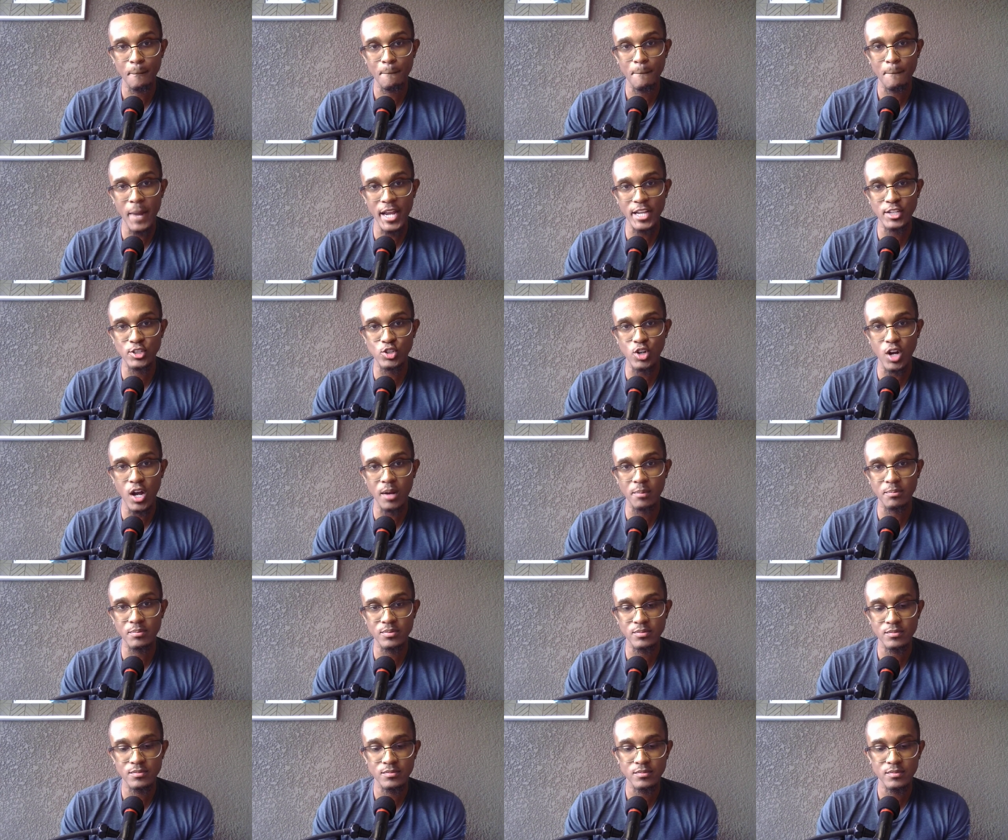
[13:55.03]
Mic drop.
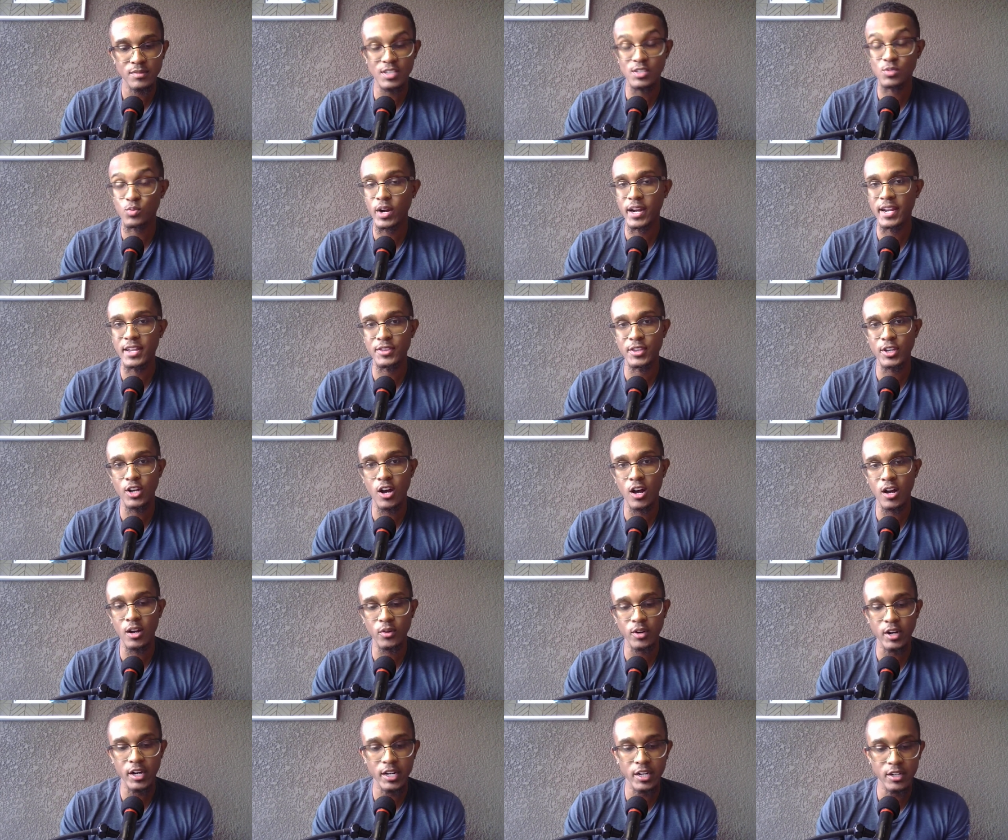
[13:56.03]
This is where I hit the
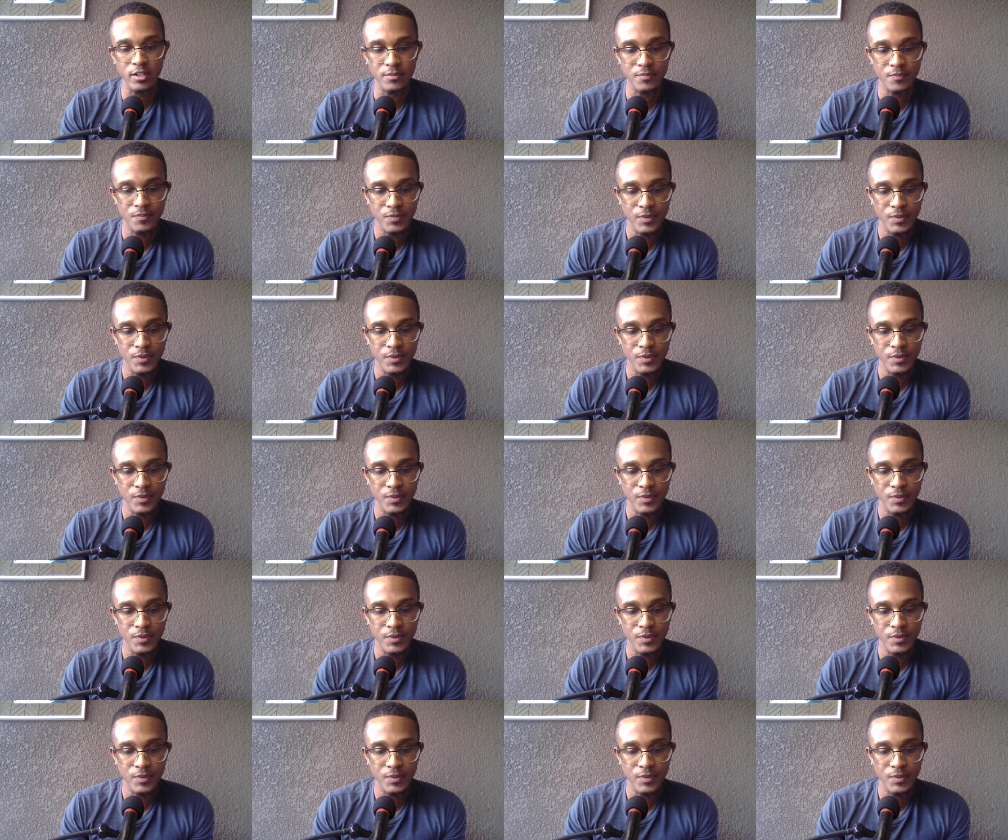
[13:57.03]
gong right here.